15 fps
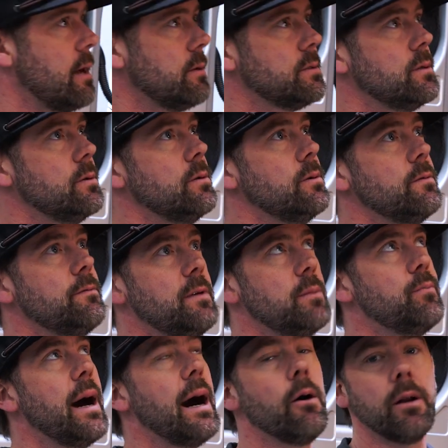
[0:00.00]
out to
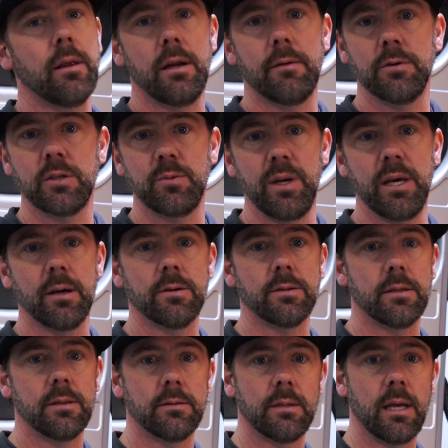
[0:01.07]
feed power to the different
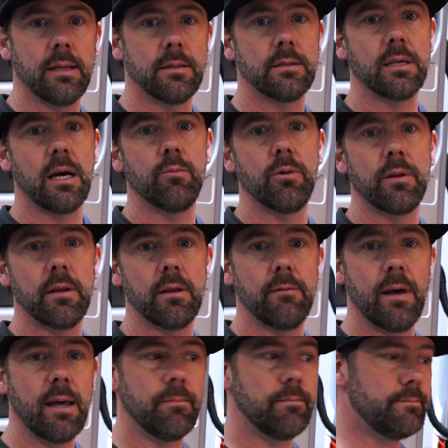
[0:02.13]
speakers and sub within the
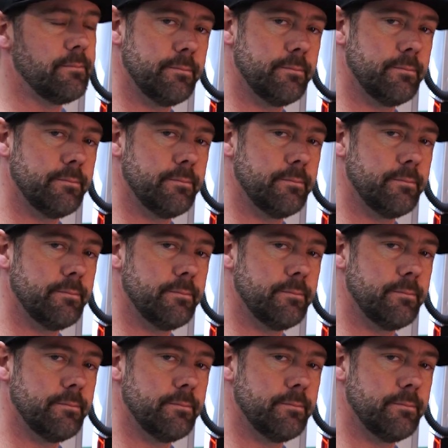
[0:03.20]
van.